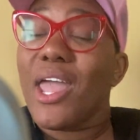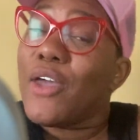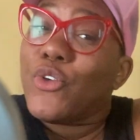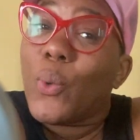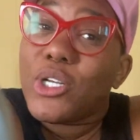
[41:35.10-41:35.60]

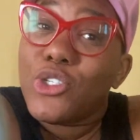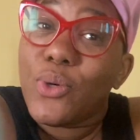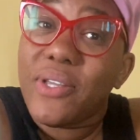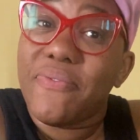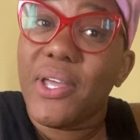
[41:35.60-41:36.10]
if you want to
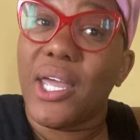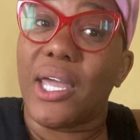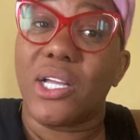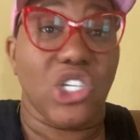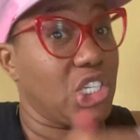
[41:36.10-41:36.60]
do an event
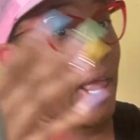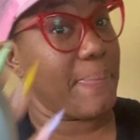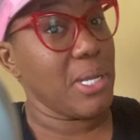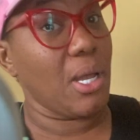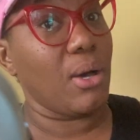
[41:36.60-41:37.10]
here, just let
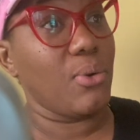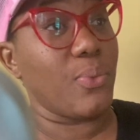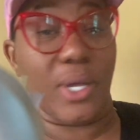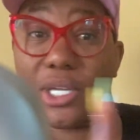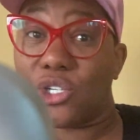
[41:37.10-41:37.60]
me know.
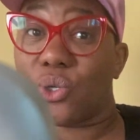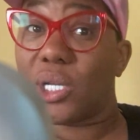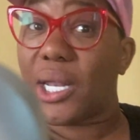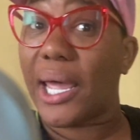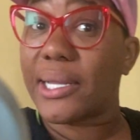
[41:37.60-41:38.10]
We'll get you
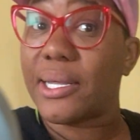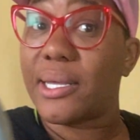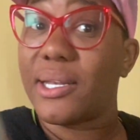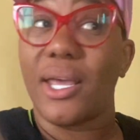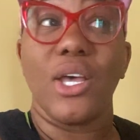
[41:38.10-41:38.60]

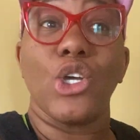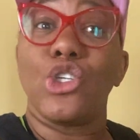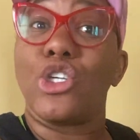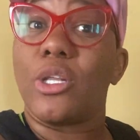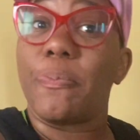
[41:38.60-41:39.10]
connected
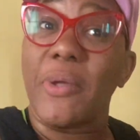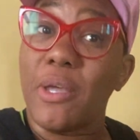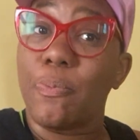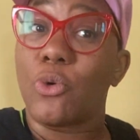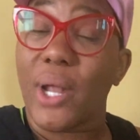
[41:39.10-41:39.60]
to the
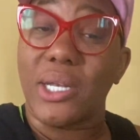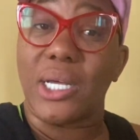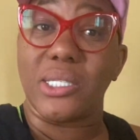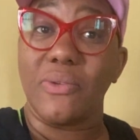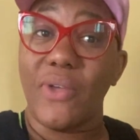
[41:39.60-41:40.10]
people that
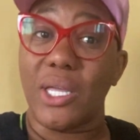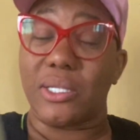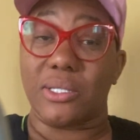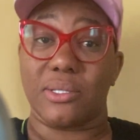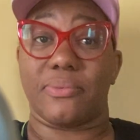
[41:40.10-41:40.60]
does
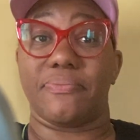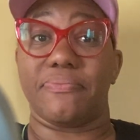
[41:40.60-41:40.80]
events.